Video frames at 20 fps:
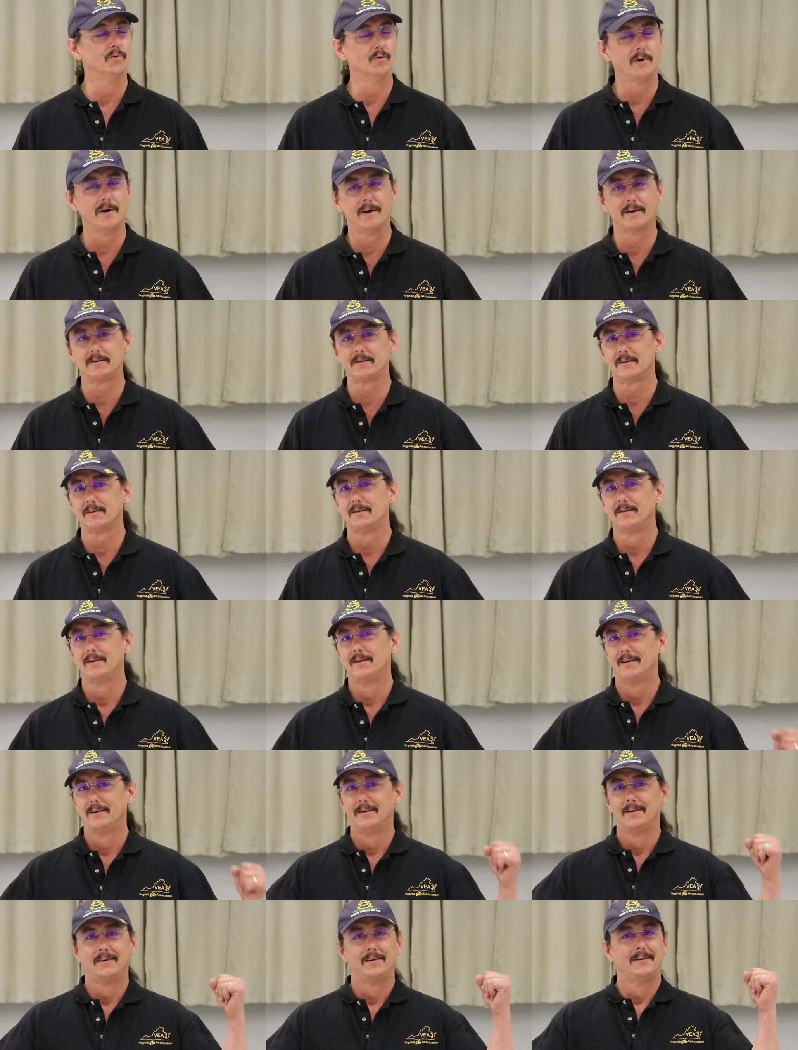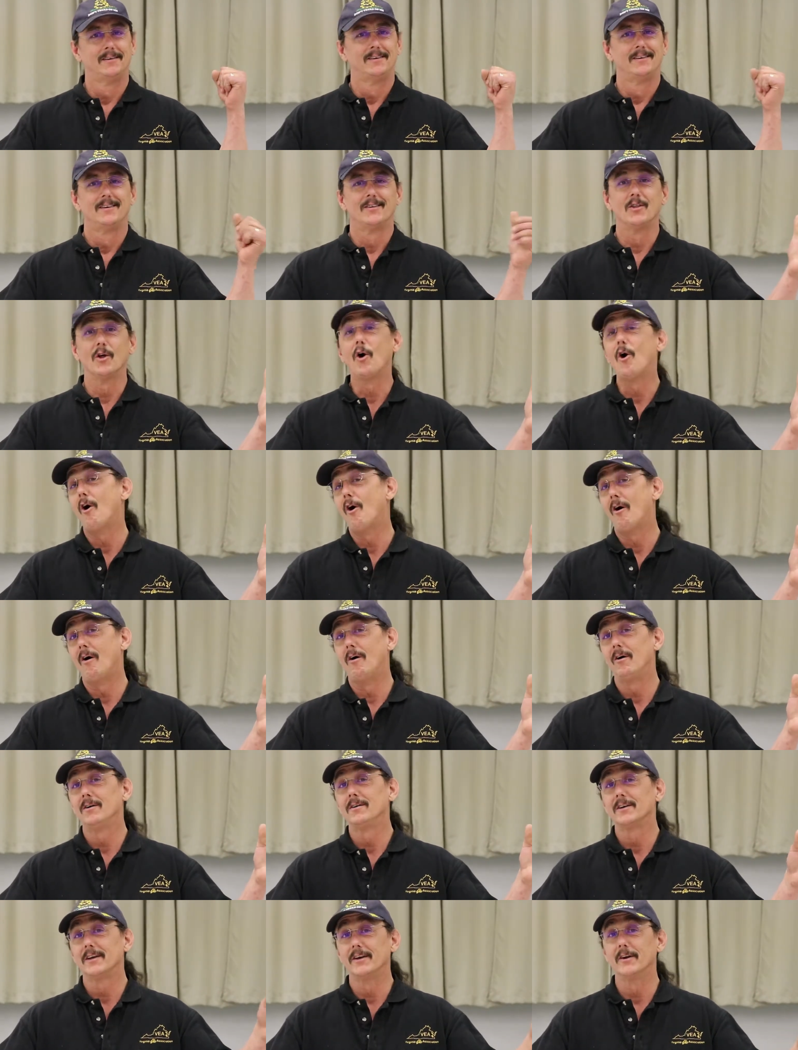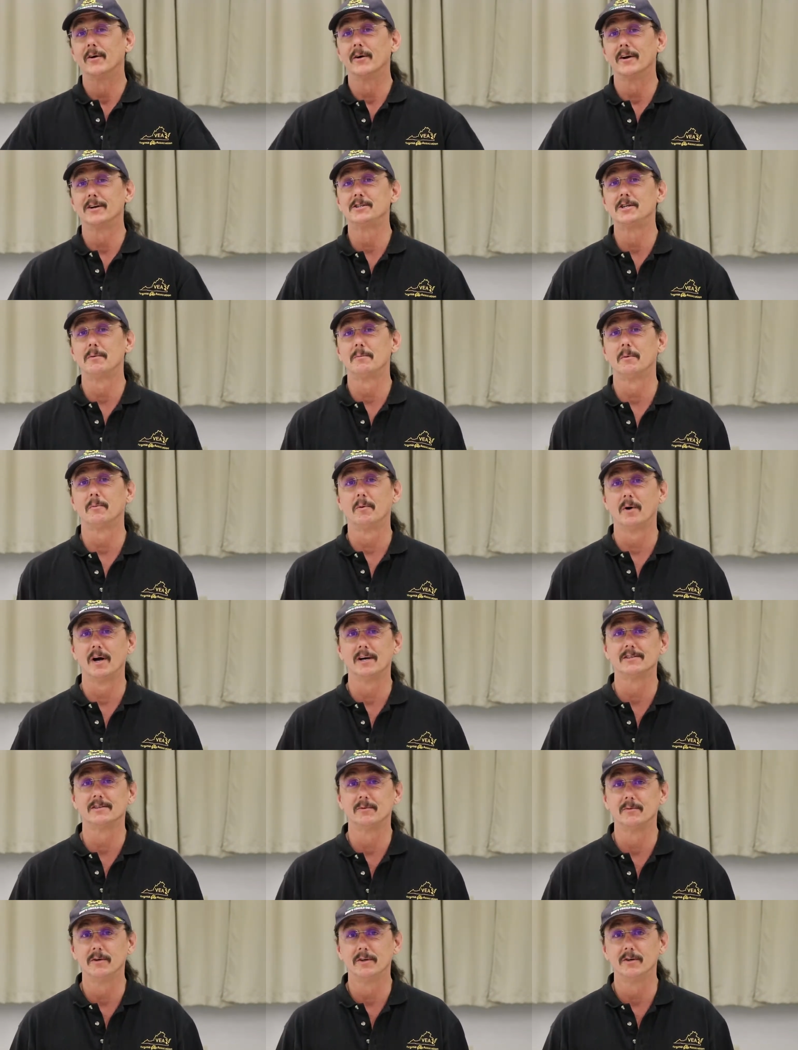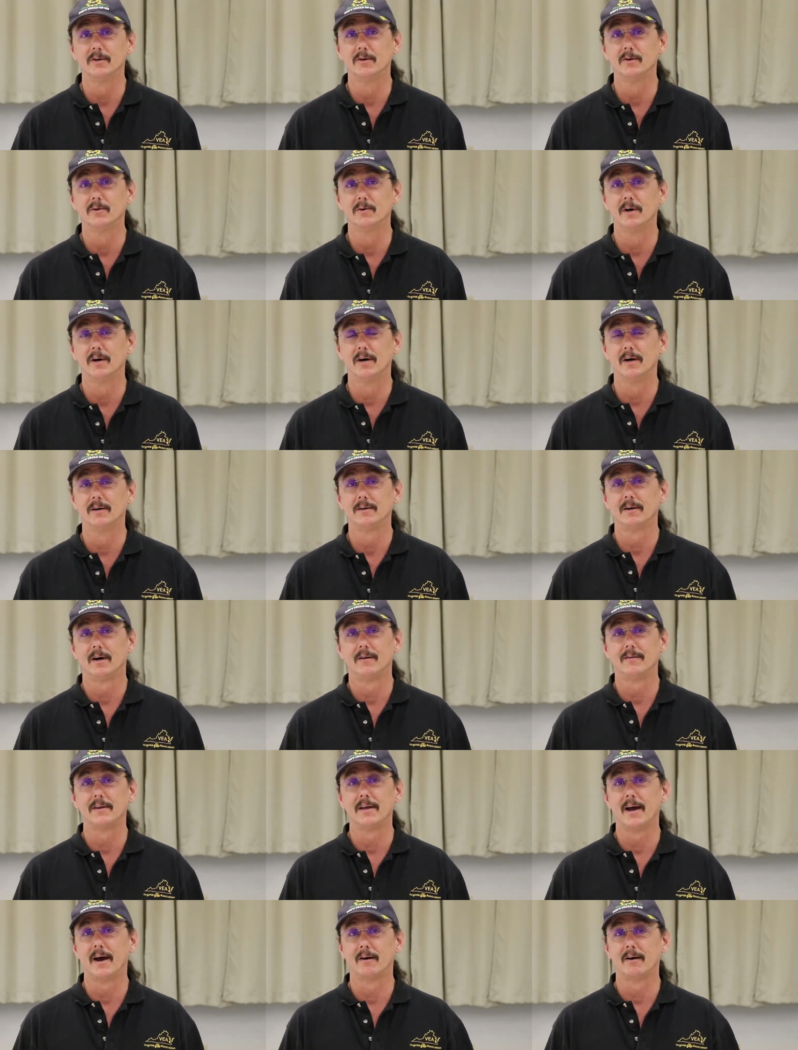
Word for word: rent the hall, you know, at a cheaper price than we do on the